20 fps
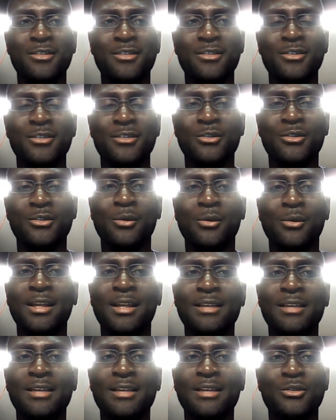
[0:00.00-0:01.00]
It was the way that
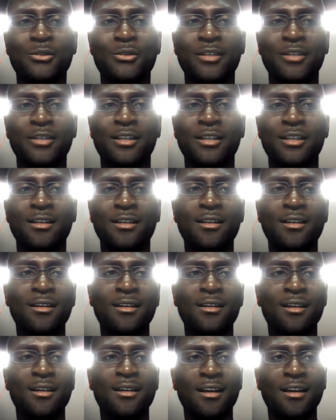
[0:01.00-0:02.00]
story
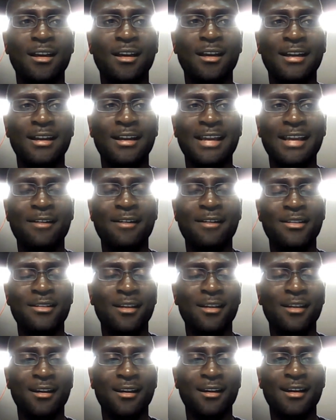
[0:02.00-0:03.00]
and the
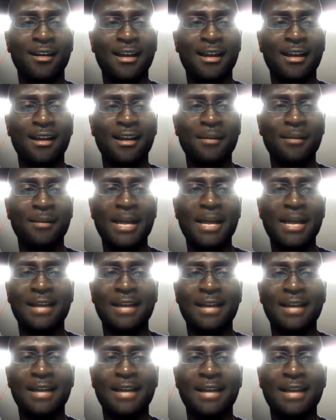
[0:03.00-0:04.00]
character acts
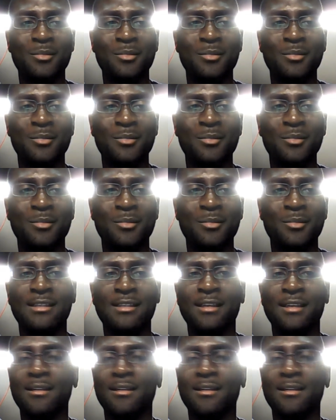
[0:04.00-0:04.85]
and his personality.